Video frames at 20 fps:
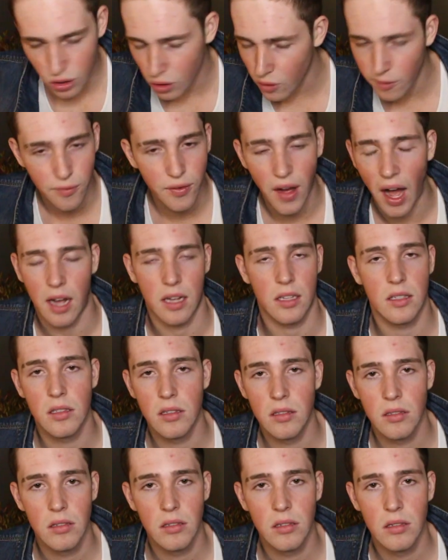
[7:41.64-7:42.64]
too
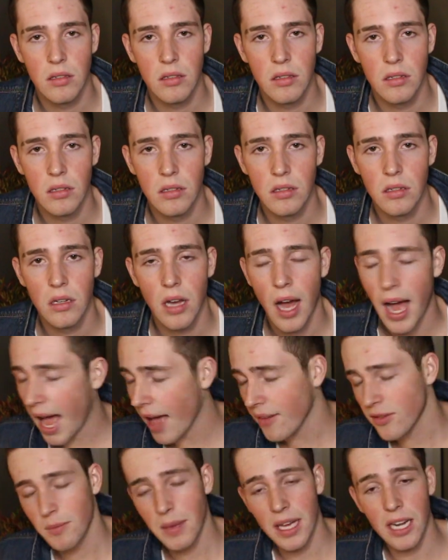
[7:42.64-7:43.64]
fucked. I
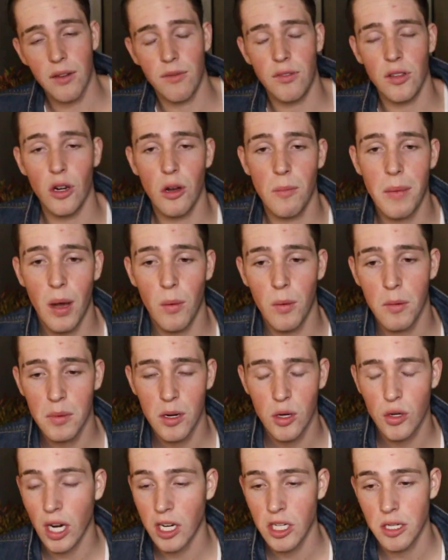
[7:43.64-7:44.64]
haven't made a video about
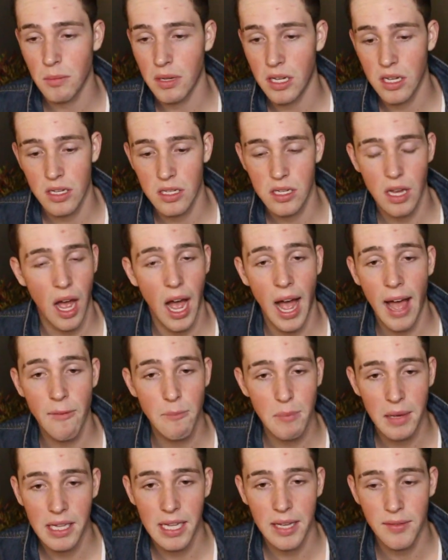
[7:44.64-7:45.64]
women attraction because I
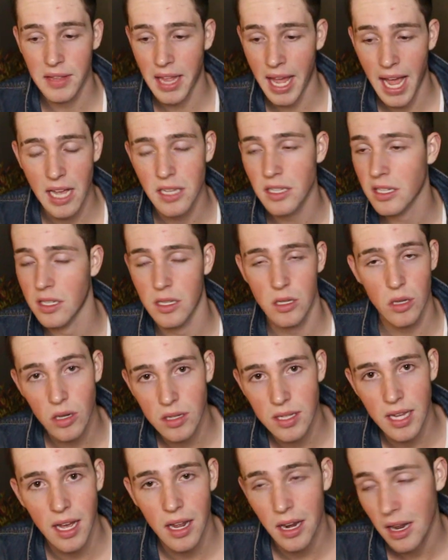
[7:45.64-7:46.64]
haven't been leaving the house because of
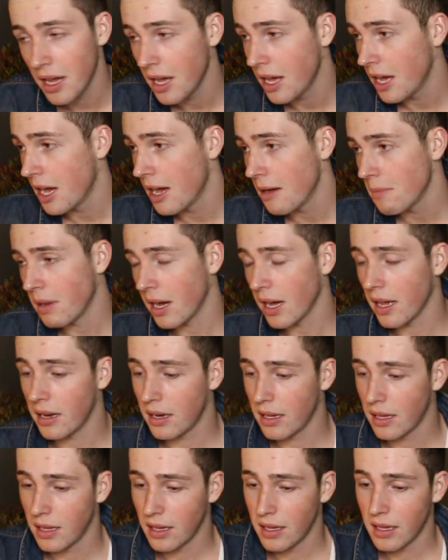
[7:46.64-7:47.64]
lockdown, but
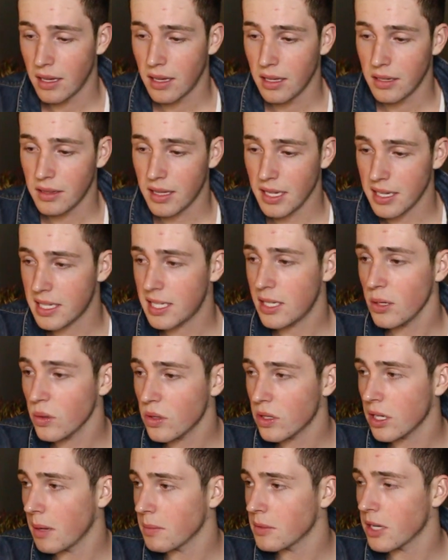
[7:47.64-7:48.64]
there's still
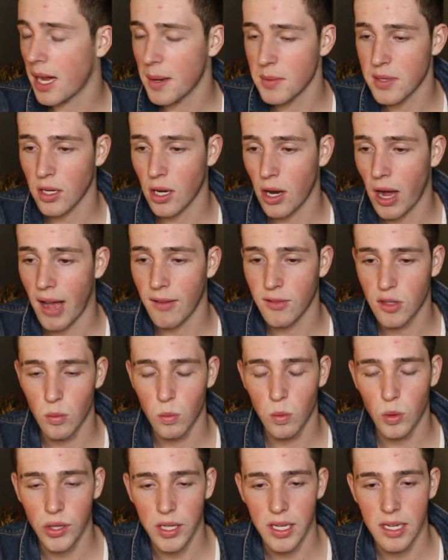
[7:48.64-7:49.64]
sometimes I go out to
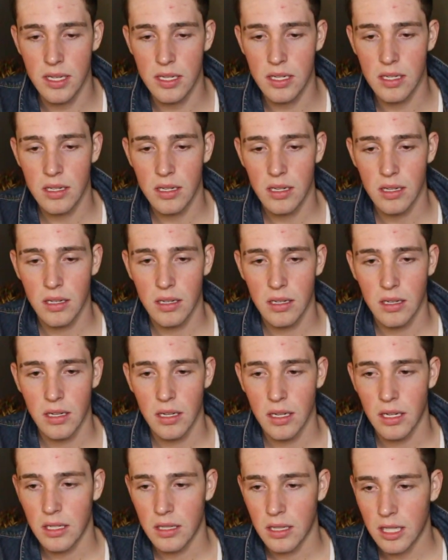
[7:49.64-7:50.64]
Woolies,
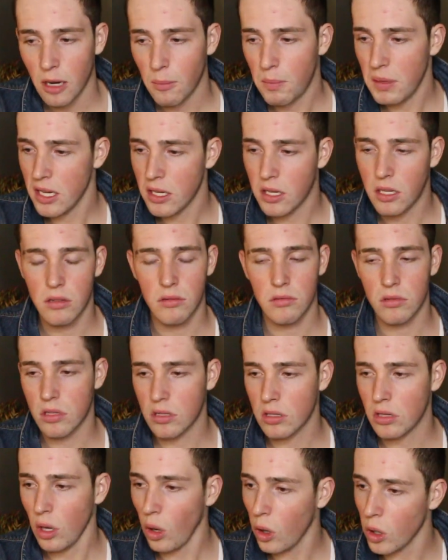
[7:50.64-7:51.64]
there'll be
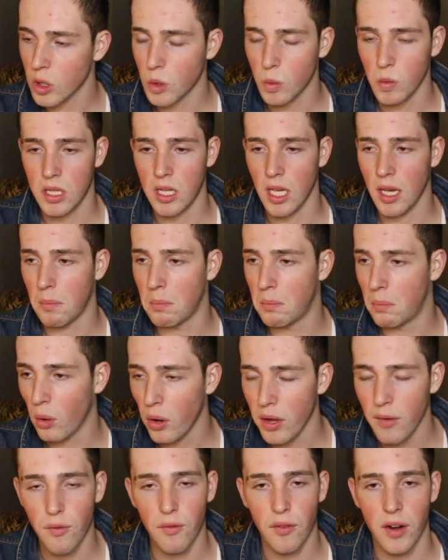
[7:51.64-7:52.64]
girls with their
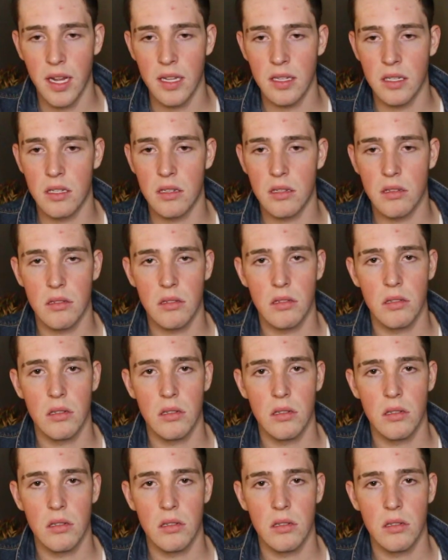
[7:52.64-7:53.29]
boyfriends